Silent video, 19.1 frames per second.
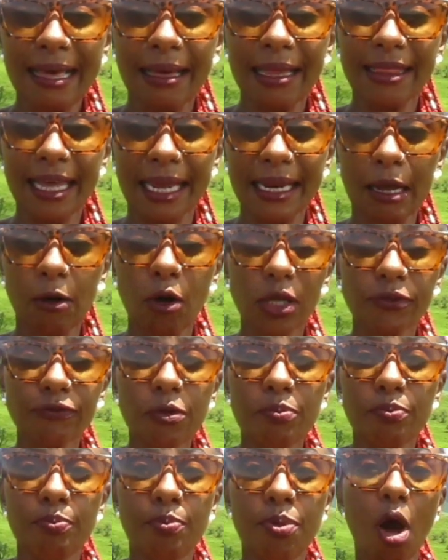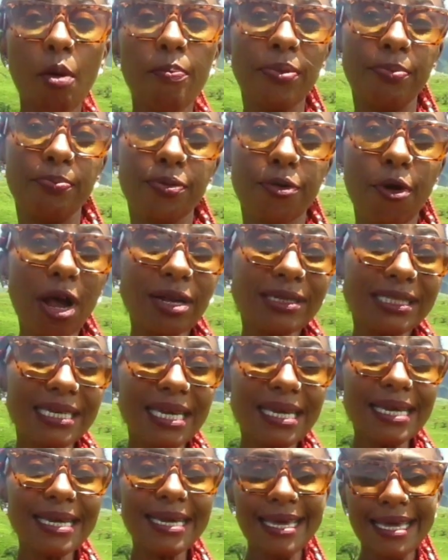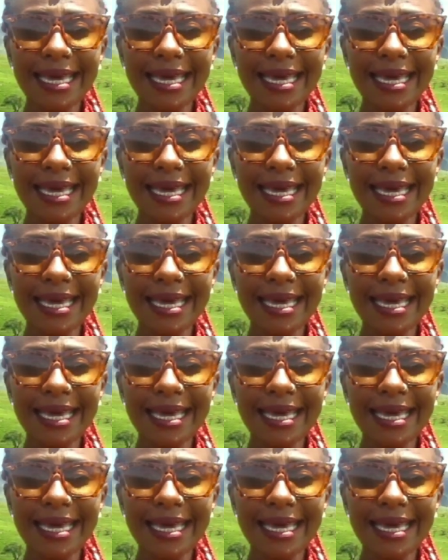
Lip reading: that I got from Bob Proctor,